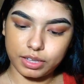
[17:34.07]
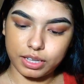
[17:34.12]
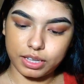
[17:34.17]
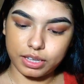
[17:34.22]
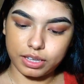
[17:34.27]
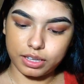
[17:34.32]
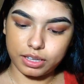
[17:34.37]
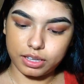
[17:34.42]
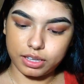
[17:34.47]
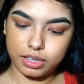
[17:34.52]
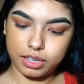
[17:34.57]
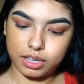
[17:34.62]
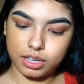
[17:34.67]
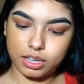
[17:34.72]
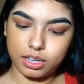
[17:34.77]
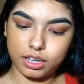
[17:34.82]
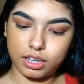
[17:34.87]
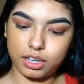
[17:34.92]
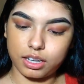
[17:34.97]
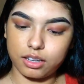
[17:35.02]
And
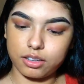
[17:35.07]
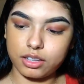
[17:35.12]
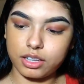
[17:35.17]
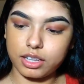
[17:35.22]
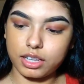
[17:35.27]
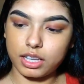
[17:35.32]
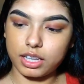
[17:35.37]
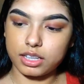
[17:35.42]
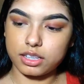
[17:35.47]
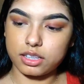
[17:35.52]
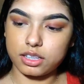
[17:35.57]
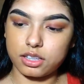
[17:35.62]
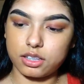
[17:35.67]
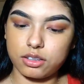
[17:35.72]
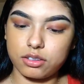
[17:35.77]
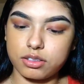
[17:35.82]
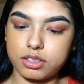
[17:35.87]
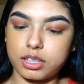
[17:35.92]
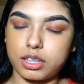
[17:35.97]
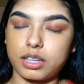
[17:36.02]
I only like to
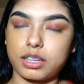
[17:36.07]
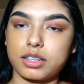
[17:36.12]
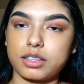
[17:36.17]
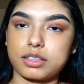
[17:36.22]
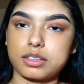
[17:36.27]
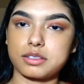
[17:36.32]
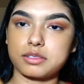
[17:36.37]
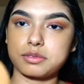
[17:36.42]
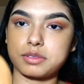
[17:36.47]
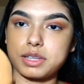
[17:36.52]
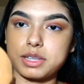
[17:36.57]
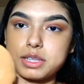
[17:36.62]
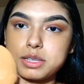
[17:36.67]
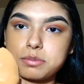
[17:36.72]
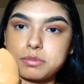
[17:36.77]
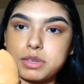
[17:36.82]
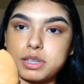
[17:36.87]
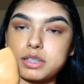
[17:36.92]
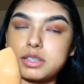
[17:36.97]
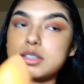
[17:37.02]
use like
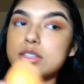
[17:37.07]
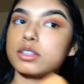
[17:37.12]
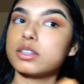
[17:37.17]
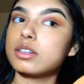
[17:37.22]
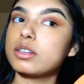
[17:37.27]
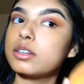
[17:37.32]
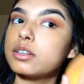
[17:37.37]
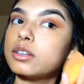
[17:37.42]
this much